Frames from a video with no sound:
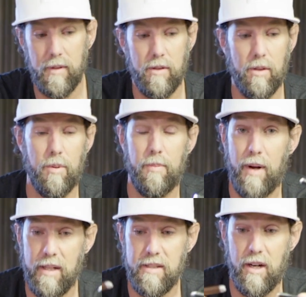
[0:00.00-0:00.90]
to
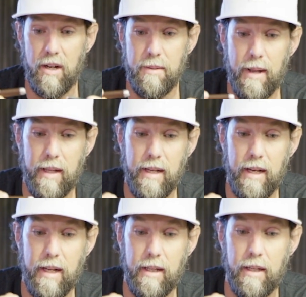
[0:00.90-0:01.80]
proprietary
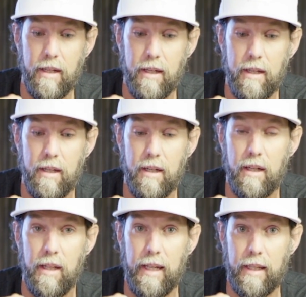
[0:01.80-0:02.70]
magnetic
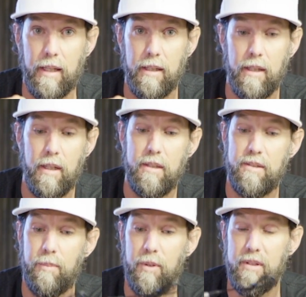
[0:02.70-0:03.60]
click.
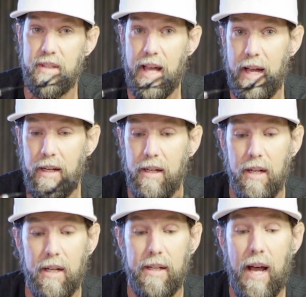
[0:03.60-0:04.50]
Simple as that.
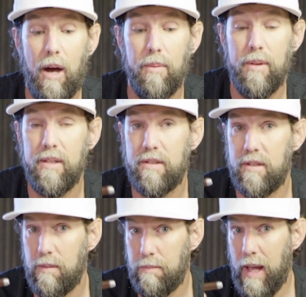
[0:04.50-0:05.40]
Now,
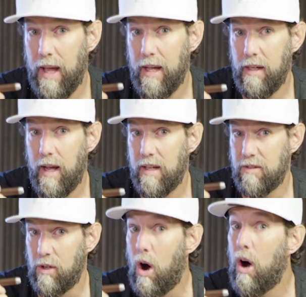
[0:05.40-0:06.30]
this pen
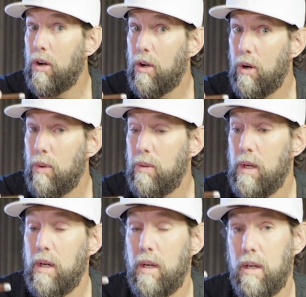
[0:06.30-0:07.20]
has an auto
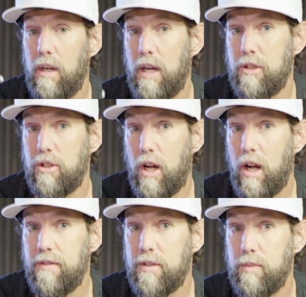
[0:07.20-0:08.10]

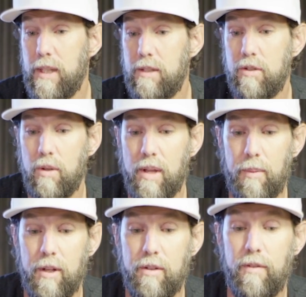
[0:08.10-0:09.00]
shut-off switch, so that
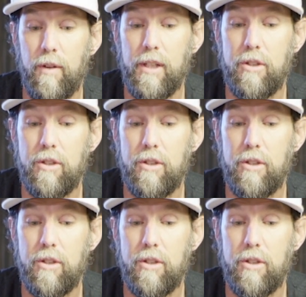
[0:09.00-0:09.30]
when it's fully